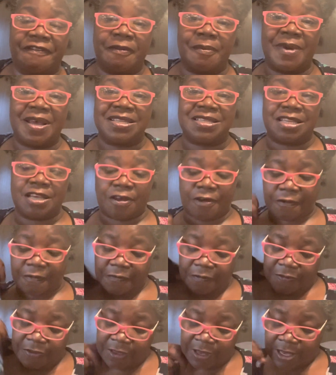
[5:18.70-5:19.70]
for myself.
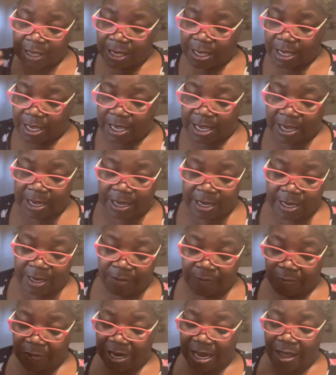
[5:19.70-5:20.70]

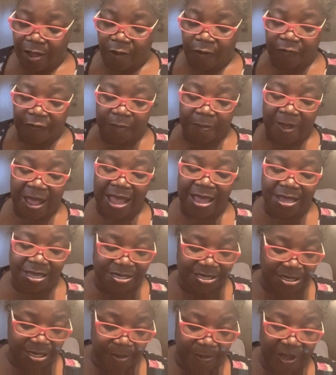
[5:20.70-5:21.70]
And when I overbuy in
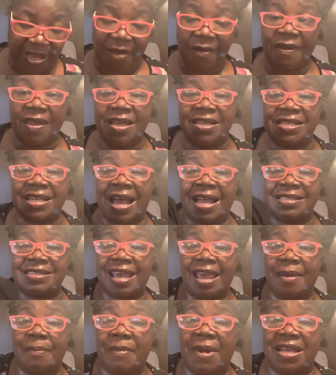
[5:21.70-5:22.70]
some areas, I
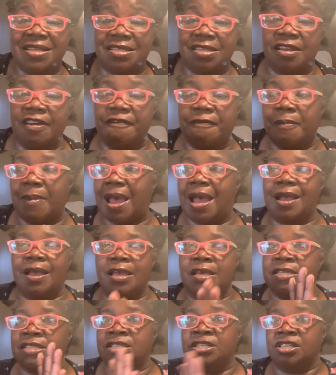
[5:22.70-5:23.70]
take my stuff back.
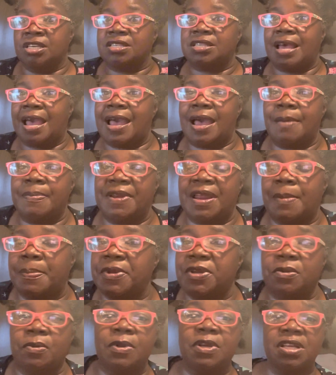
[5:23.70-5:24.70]
It's just a habit. I've
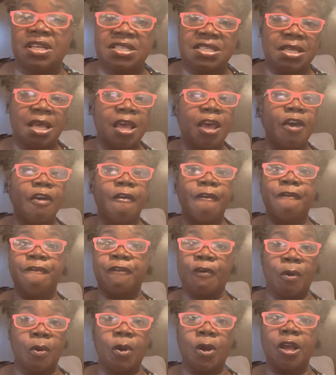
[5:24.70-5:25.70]
been doing this
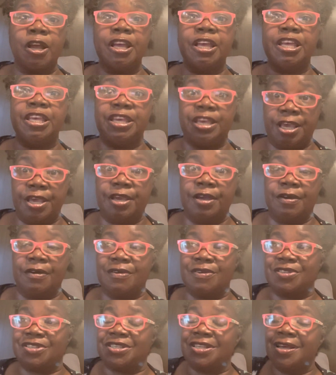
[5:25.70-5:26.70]
for
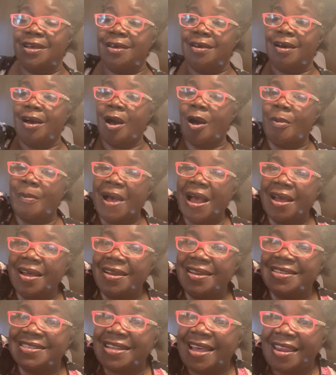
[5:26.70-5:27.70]
years. Oh my
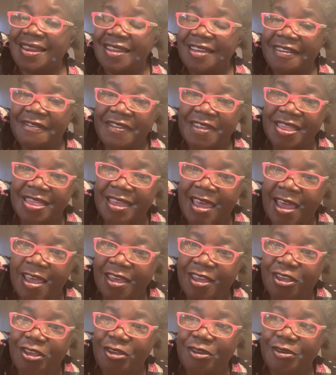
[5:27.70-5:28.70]
goodness, I love it.
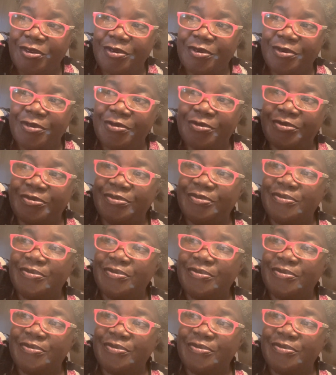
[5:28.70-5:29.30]
Thank you.